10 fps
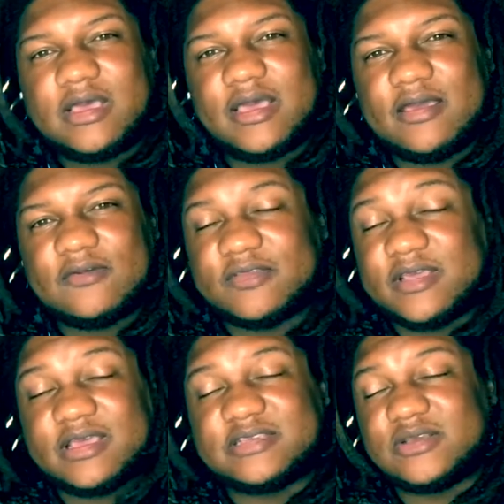
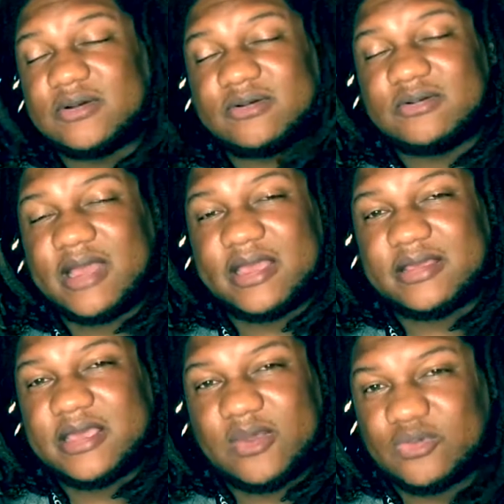everything. So like
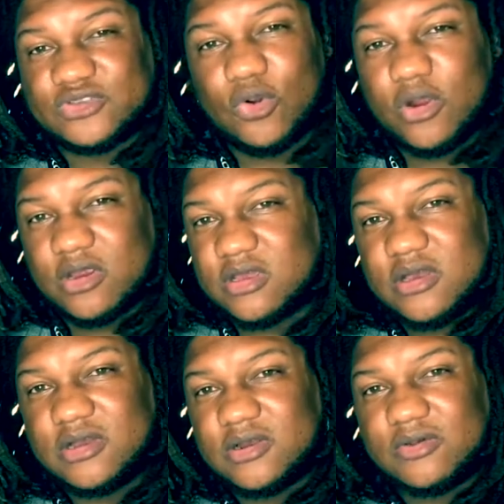it was scored
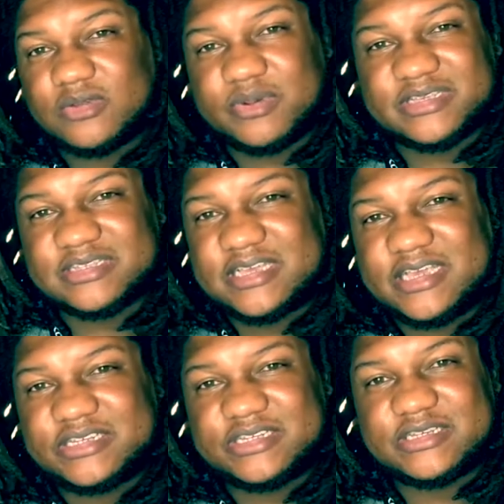good on the
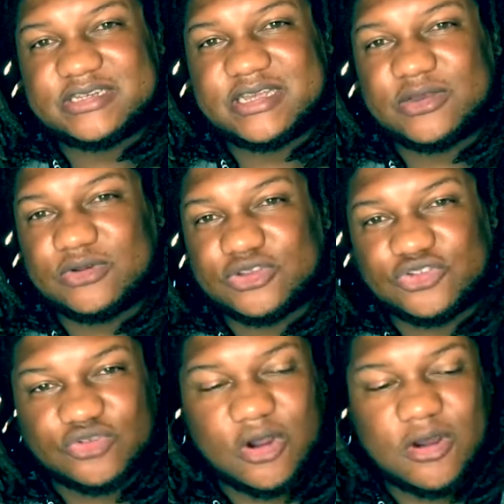presentation and on the
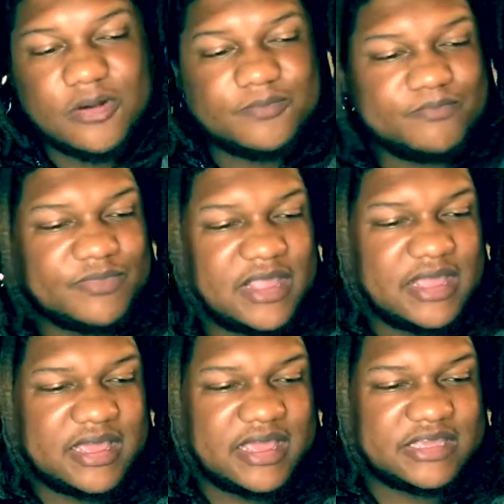draw.
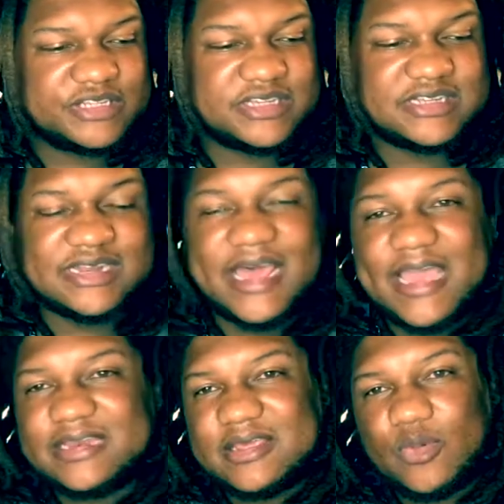It just
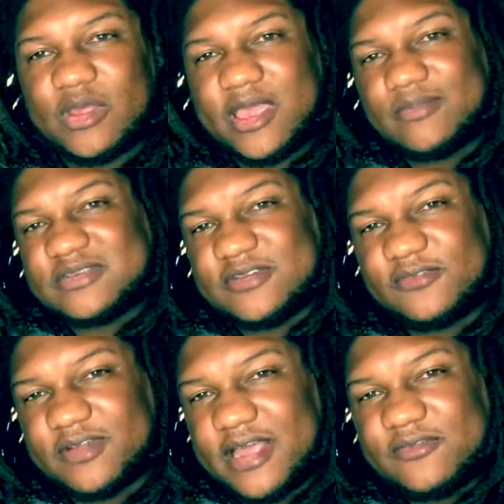lacked when it came to the
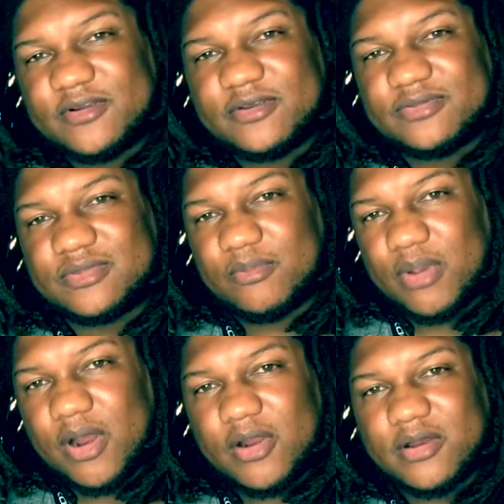flavor, the
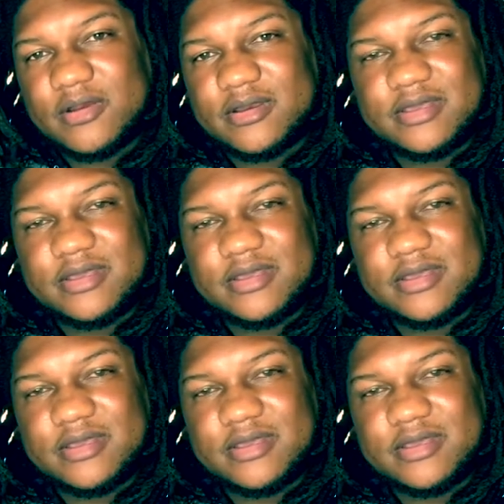burn,